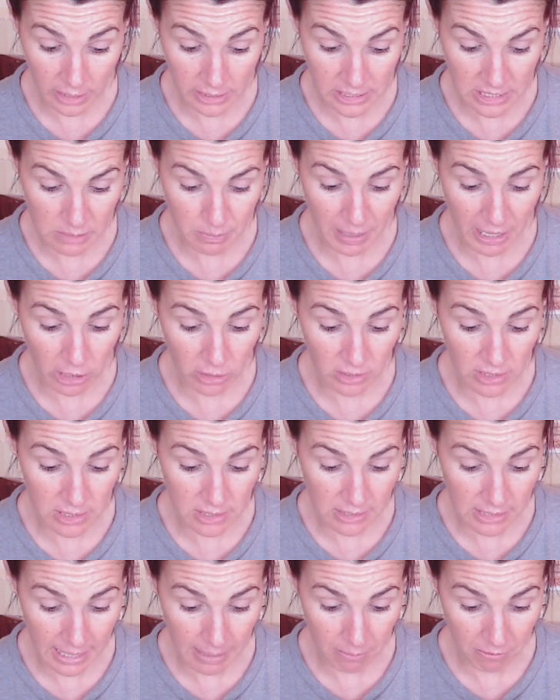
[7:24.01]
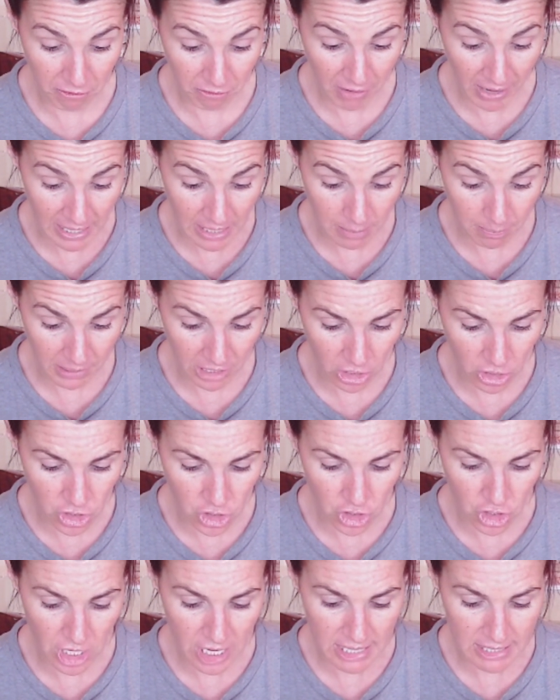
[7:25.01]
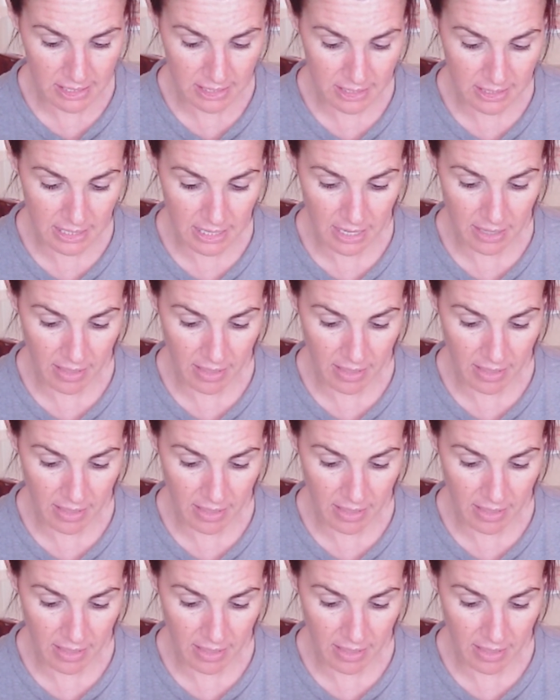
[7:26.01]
is spared the same fate because she can see